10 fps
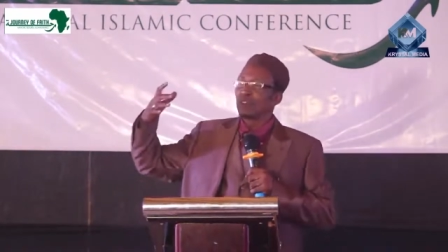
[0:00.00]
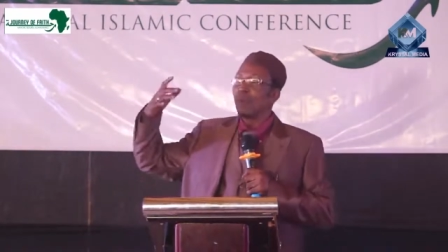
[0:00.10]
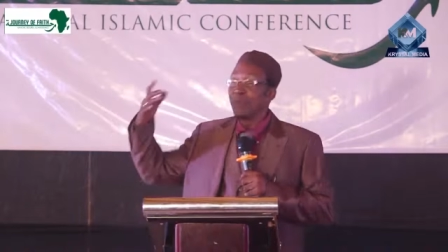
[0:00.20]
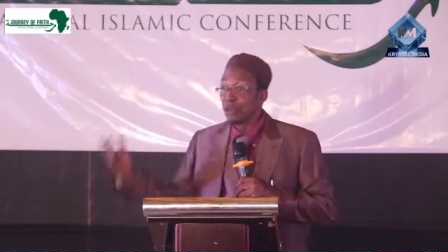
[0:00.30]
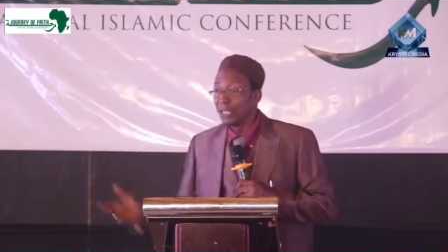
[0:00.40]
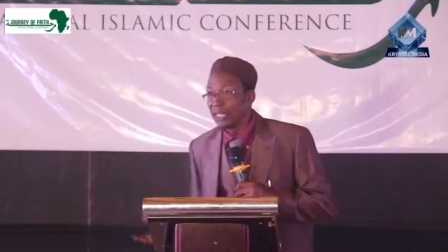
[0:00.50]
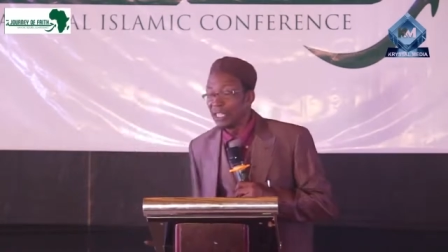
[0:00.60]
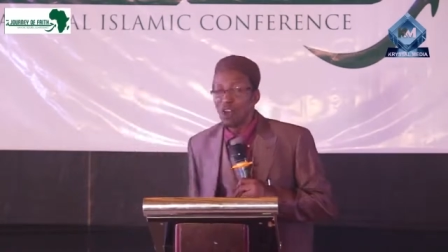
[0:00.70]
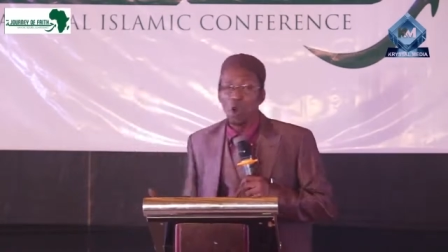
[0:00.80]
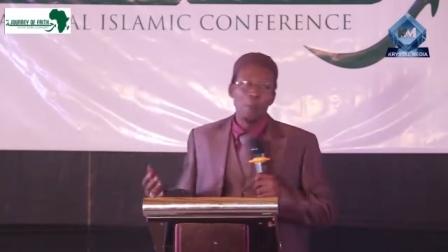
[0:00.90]

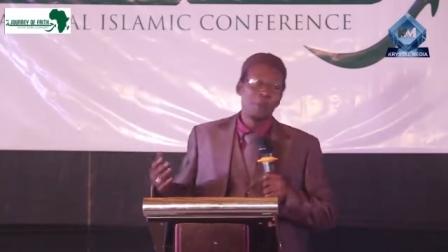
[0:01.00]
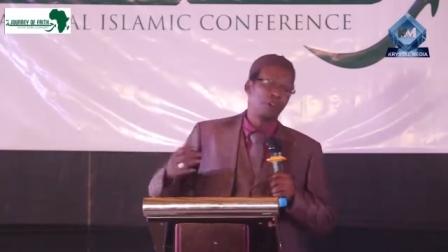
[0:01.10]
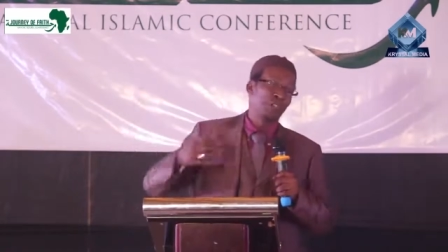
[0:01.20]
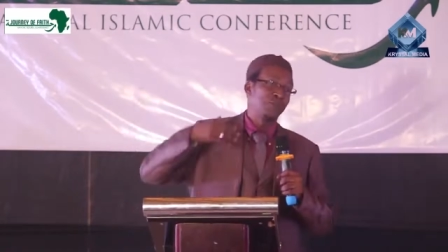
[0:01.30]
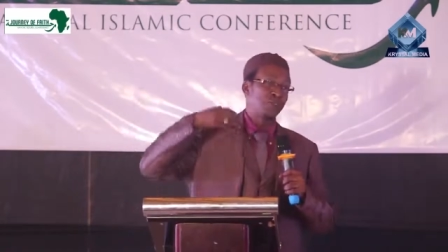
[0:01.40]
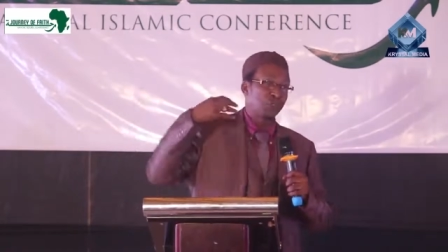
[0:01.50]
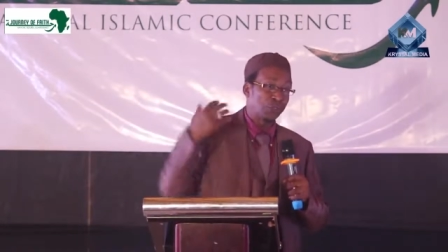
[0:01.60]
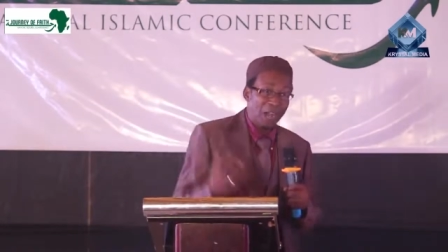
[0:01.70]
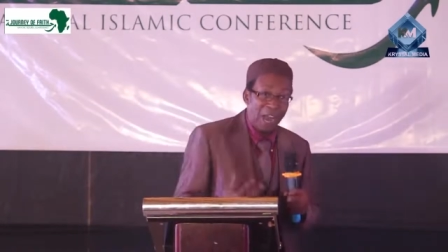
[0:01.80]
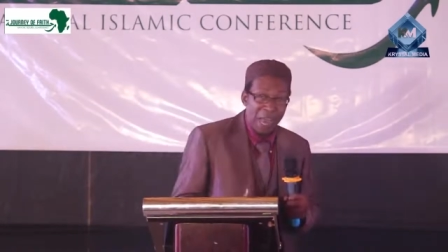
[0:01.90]
community, or because of your
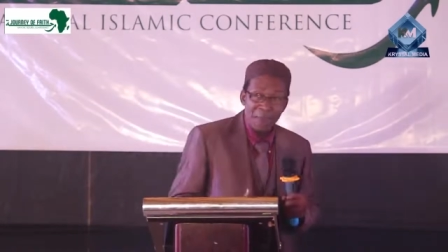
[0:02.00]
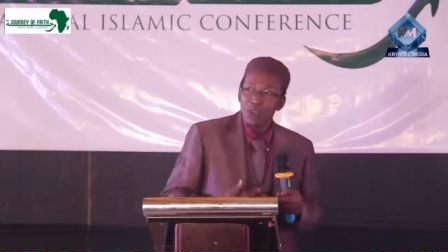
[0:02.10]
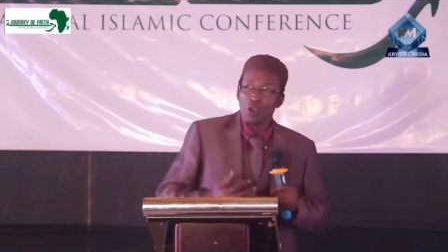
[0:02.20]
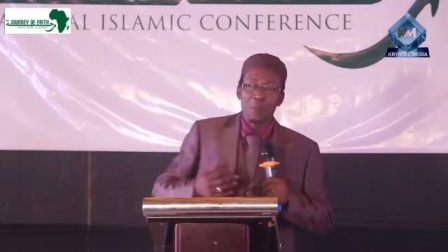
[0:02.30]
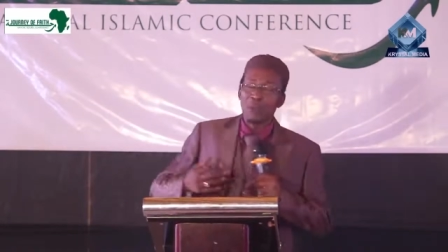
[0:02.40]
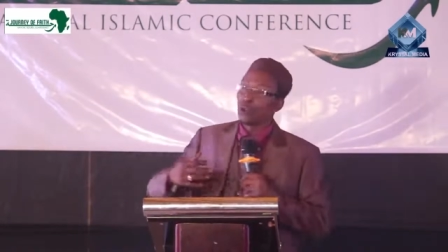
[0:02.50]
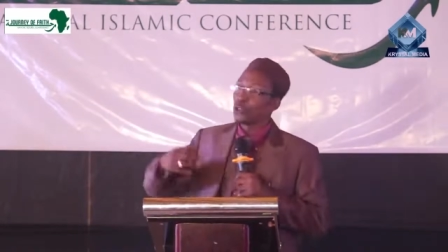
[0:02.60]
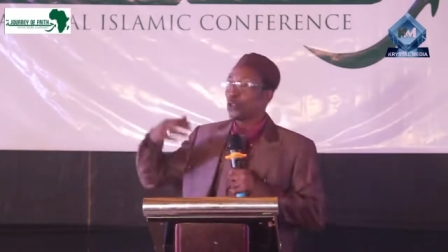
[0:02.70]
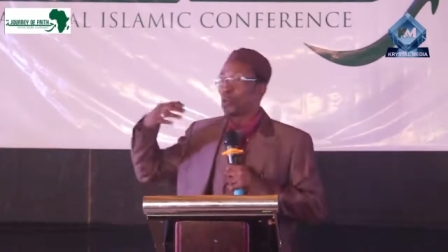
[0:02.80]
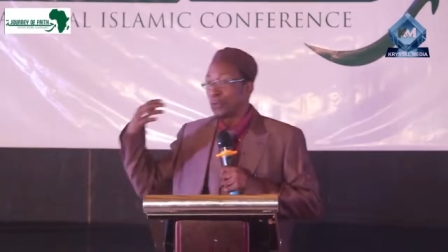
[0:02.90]
tribe, or
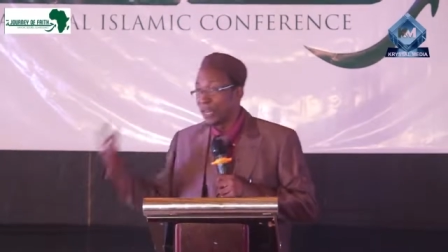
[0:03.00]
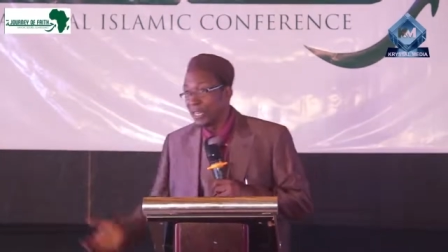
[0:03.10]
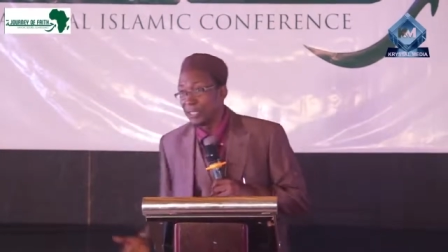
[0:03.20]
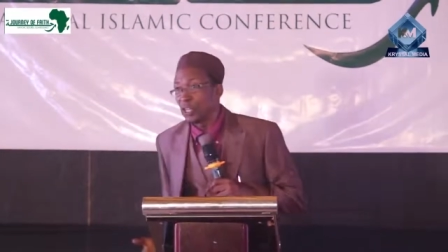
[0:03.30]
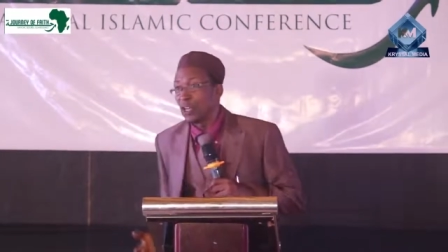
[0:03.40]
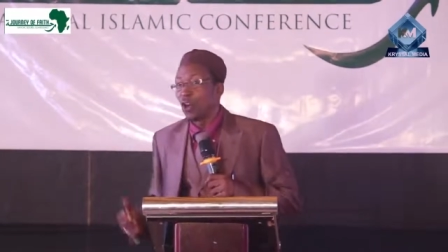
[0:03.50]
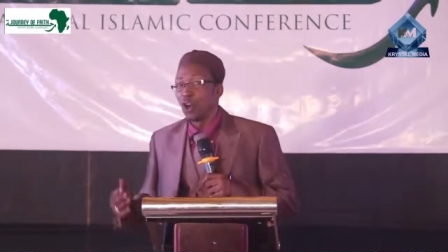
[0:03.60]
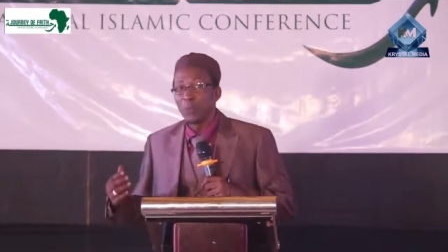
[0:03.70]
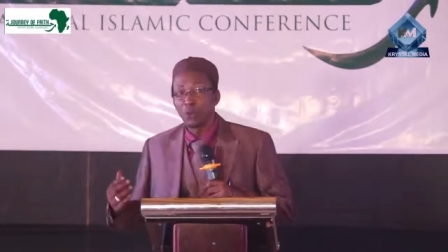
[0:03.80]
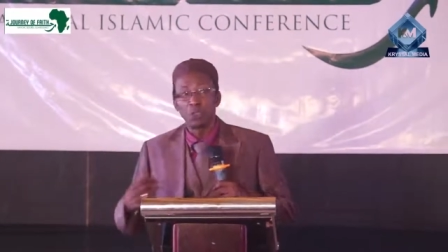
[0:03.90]
because you're rich,
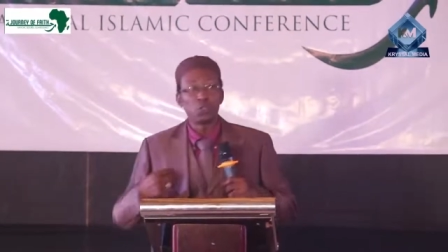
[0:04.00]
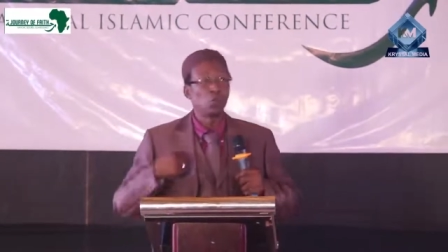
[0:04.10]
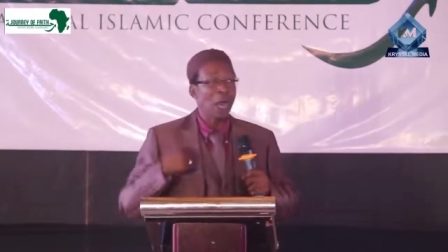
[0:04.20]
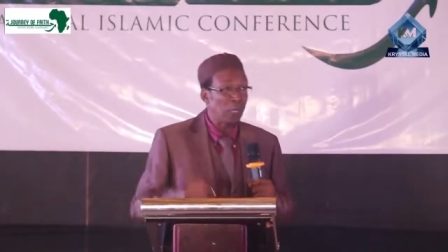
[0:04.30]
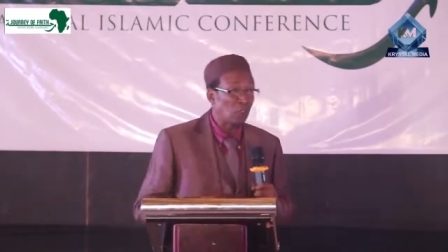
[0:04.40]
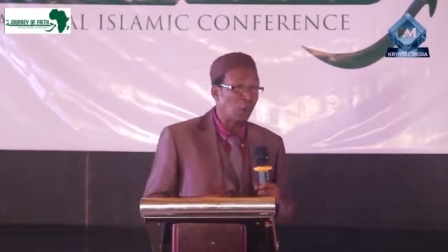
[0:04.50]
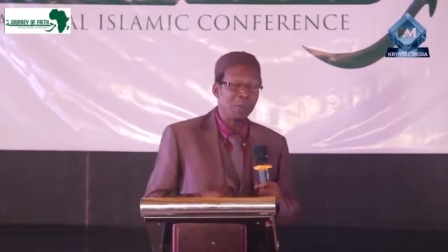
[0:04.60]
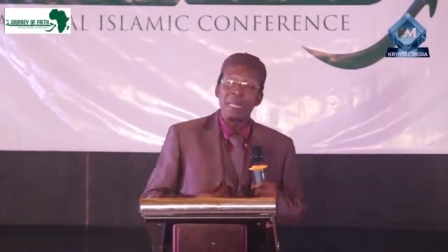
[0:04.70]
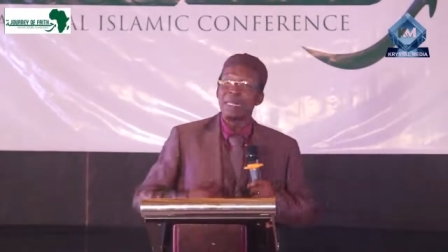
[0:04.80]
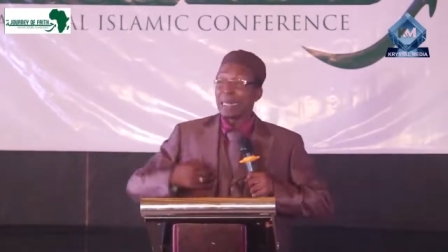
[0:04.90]
or because you're handsome,
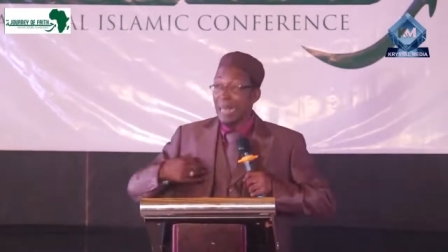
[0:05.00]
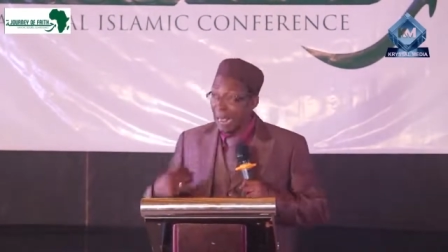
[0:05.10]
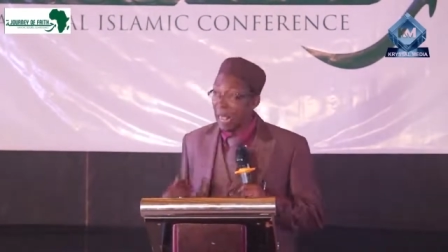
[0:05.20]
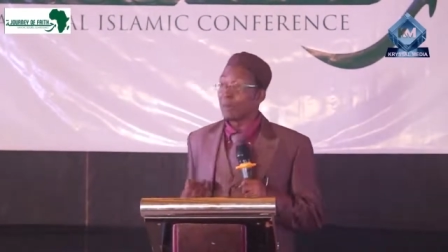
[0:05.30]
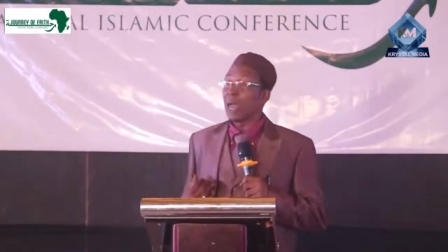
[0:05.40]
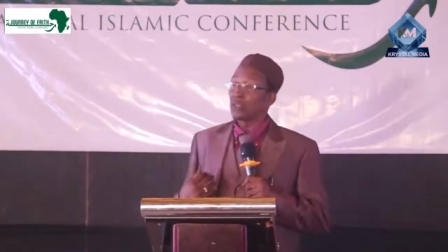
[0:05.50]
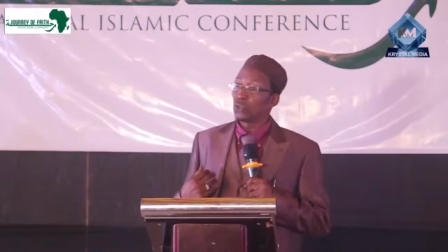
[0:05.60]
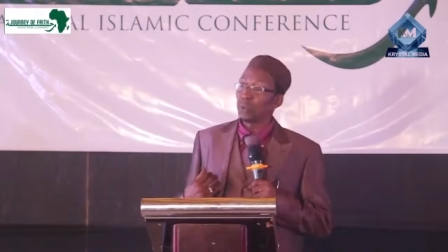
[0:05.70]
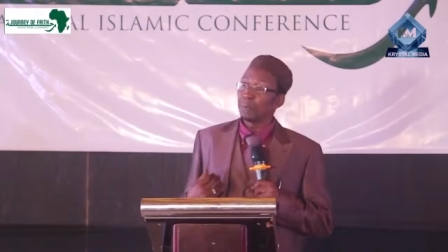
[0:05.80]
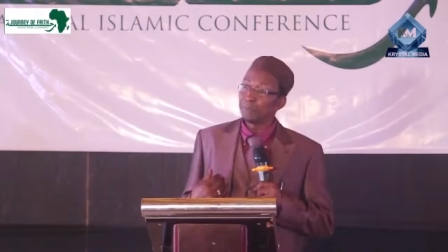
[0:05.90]
like I am
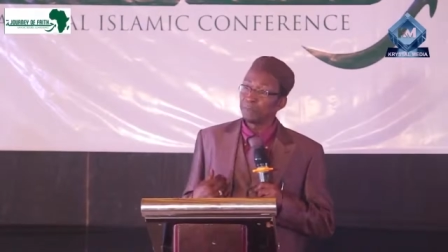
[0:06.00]
handsome.